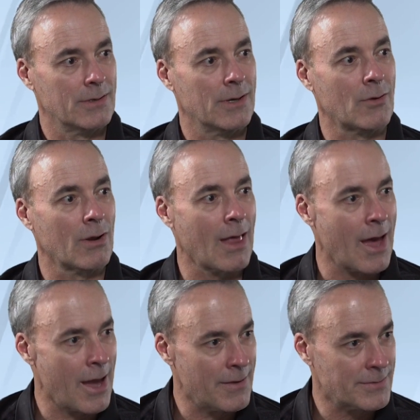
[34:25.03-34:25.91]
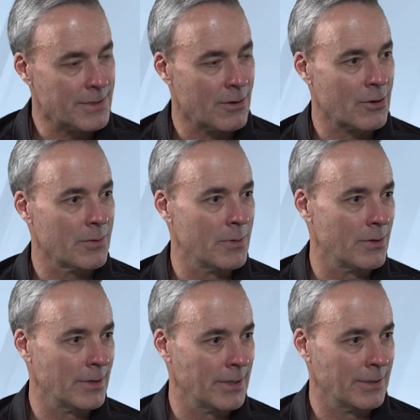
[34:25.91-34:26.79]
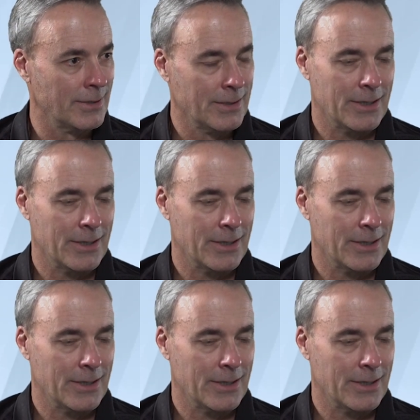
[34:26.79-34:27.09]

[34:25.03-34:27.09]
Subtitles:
of our lives and our community.